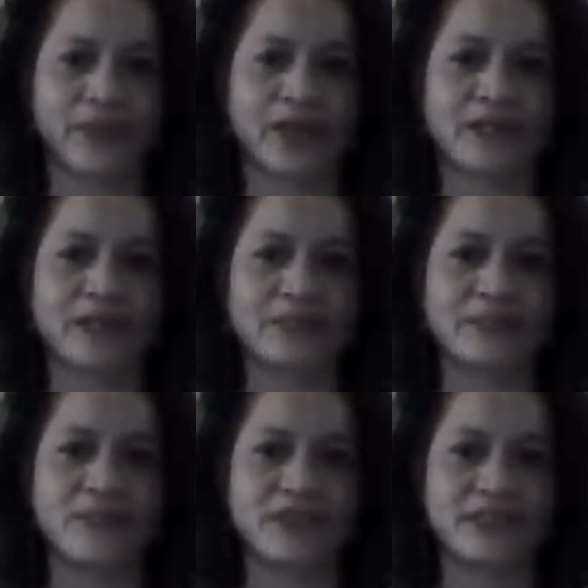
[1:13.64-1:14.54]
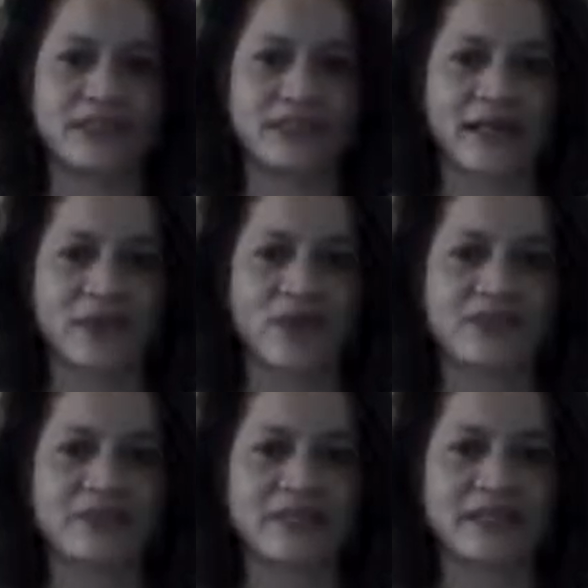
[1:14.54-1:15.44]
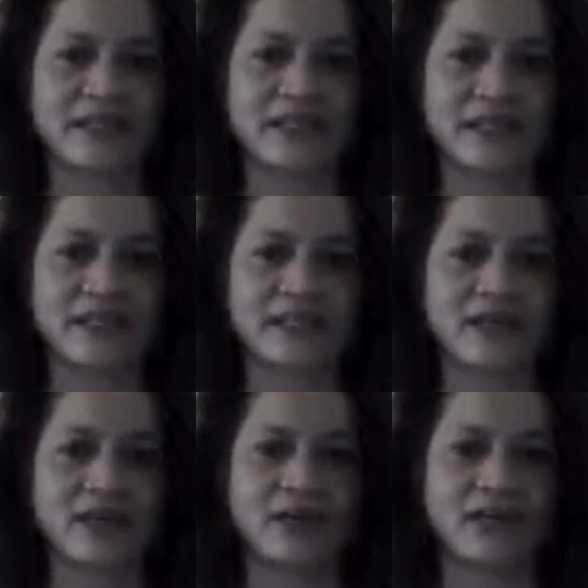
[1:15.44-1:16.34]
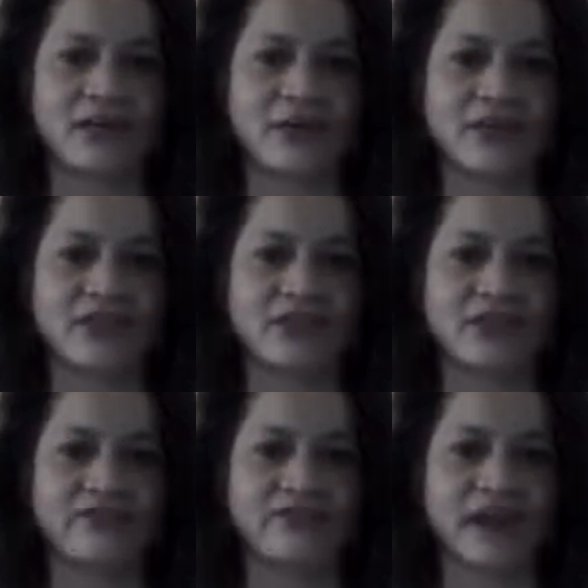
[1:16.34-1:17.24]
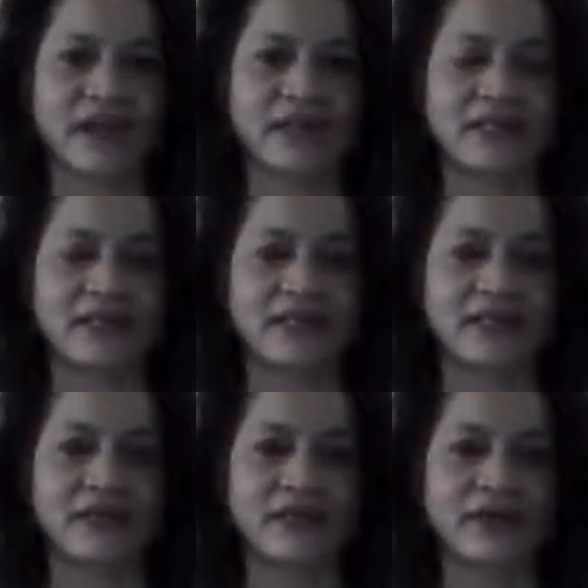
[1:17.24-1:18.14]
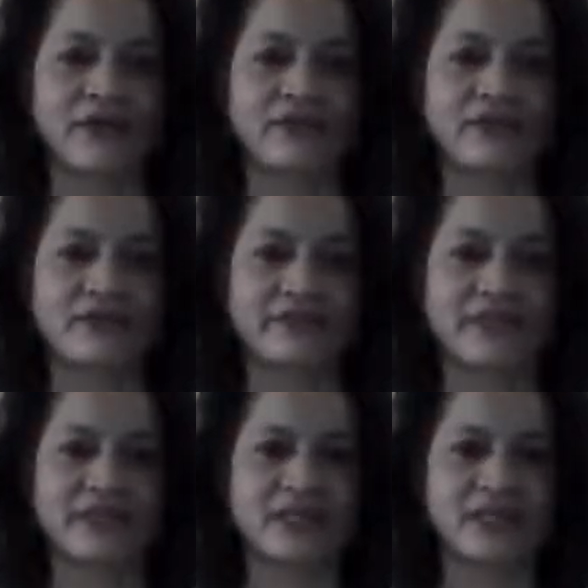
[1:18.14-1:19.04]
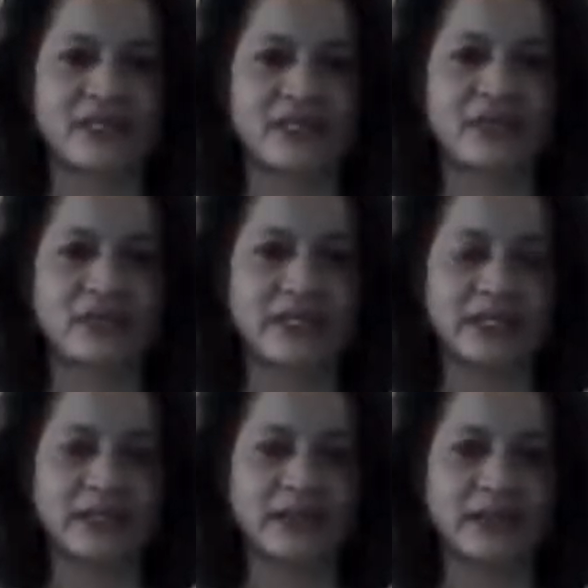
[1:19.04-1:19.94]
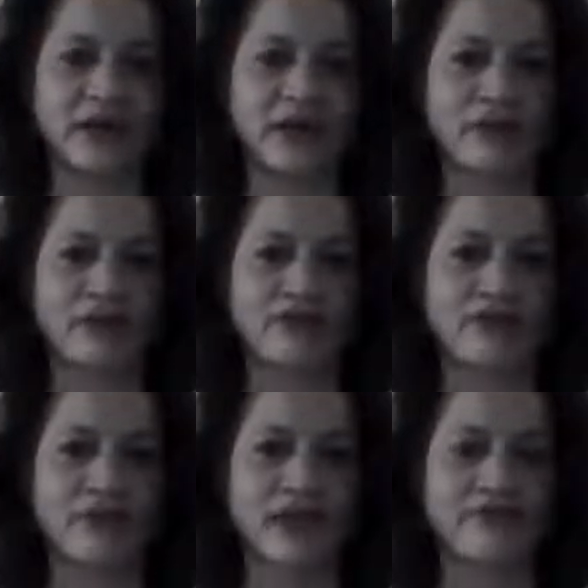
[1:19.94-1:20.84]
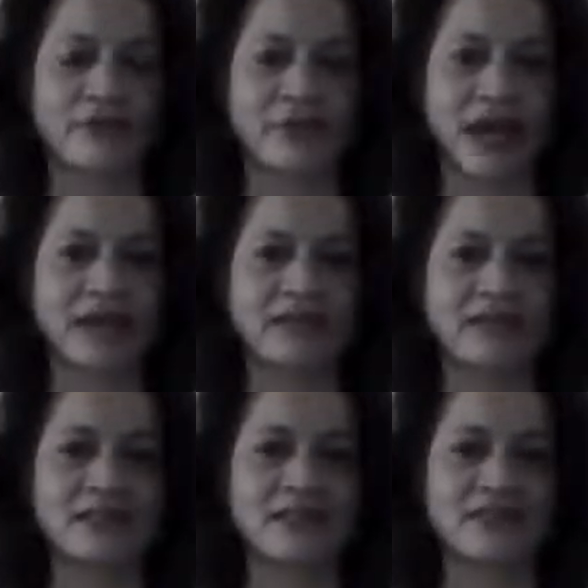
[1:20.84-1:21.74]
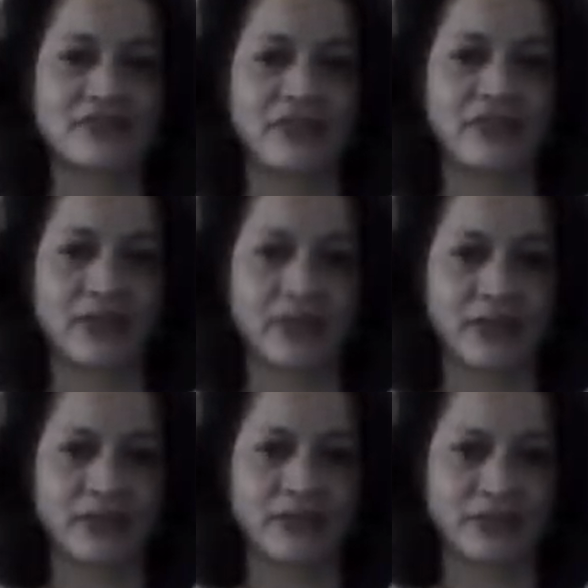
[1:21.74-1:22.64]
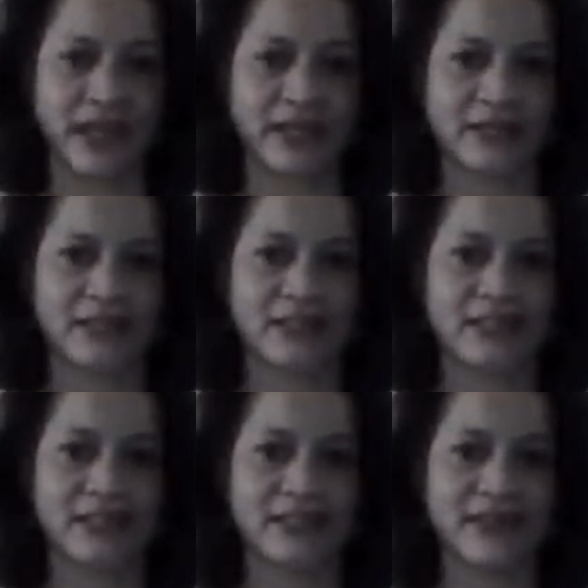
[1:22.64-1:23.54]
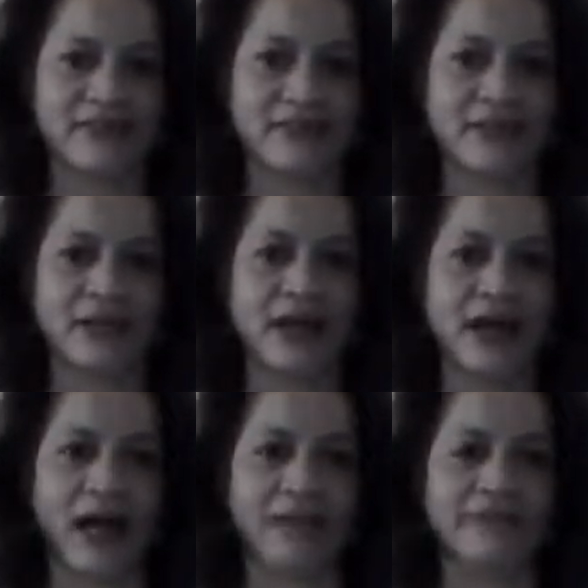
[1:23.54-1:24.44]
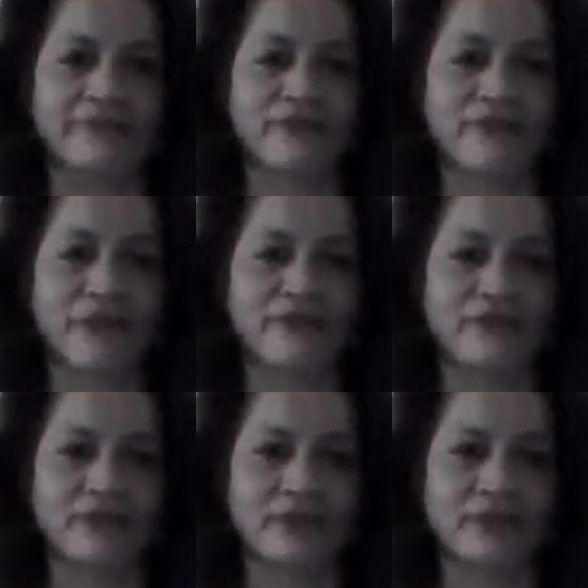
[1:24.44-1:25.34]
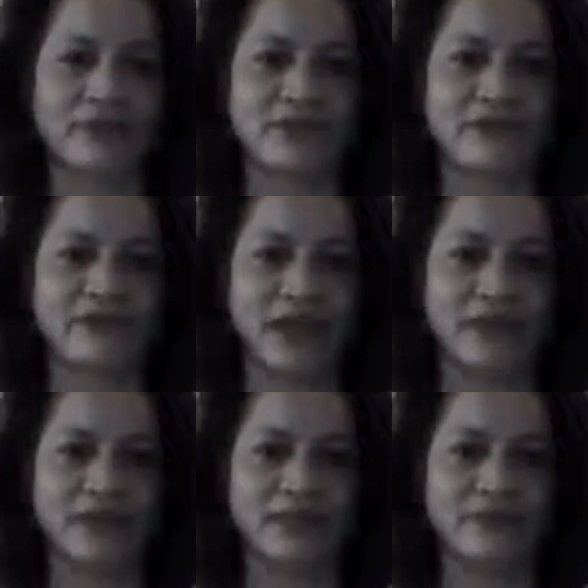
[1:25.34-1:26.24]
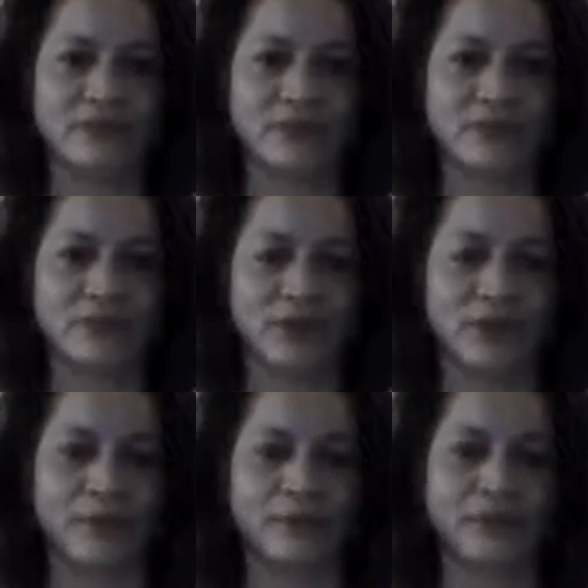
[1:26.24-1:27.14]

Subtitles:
These policies can also be seen as a continuation of Franklin D. Roosevelt's New Deal, which ran from 1933 to 1937, and the Four Freedoms of 1941.